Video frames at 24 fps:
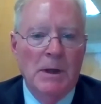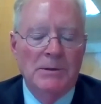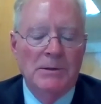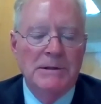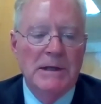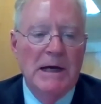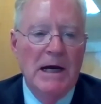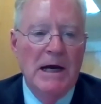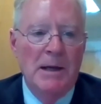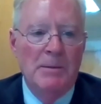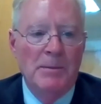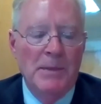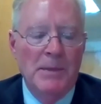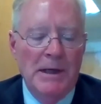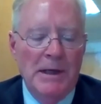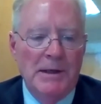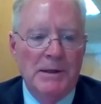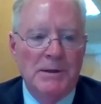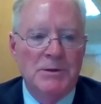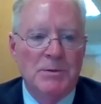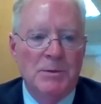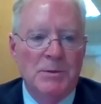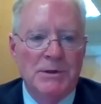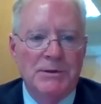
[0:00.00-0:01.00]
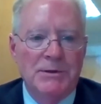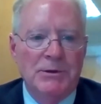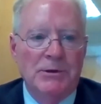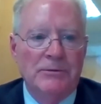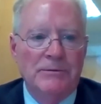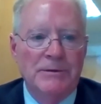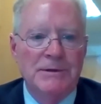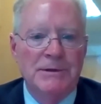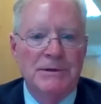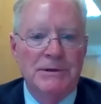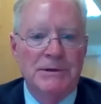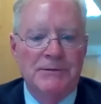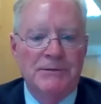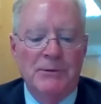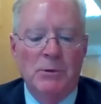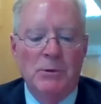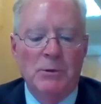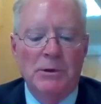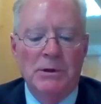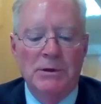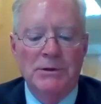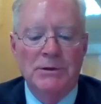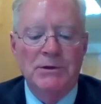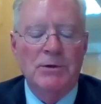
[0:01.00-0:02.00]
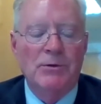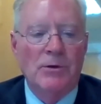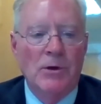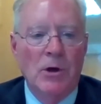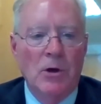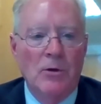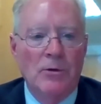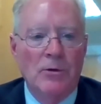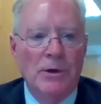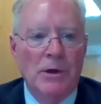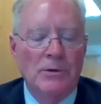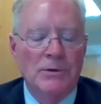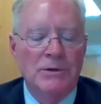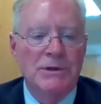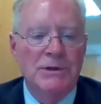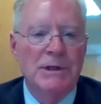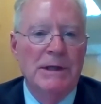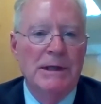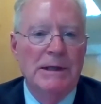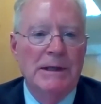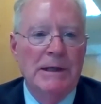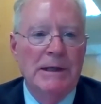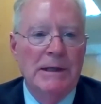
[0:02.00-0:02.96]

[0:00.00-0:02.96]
time management services, if you will, is Kronos.